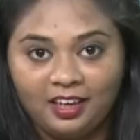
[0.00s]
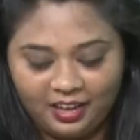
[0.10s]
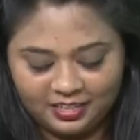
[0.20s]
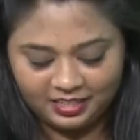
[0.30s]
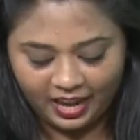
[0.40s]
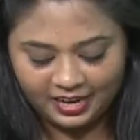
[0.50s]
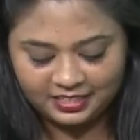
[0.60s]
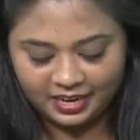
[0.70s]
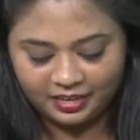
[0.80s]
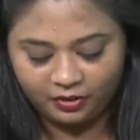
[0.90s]
it's nice
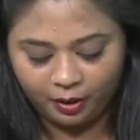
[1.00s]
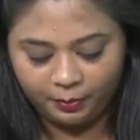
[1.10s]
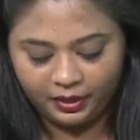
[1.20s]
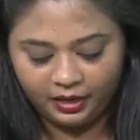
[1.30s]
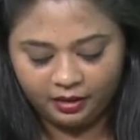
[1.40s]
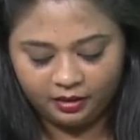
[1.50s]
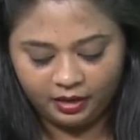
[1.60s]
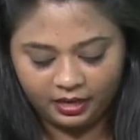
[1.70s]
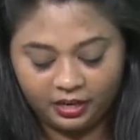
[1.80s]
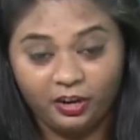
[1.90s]
and crumbly
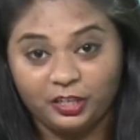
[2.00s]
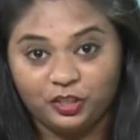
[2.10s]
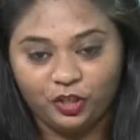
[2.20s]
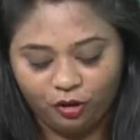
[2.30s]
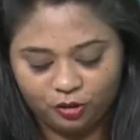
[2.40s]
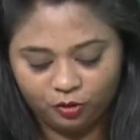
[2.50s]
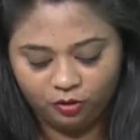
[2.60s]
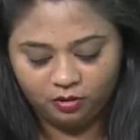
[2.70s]
and crunchy also.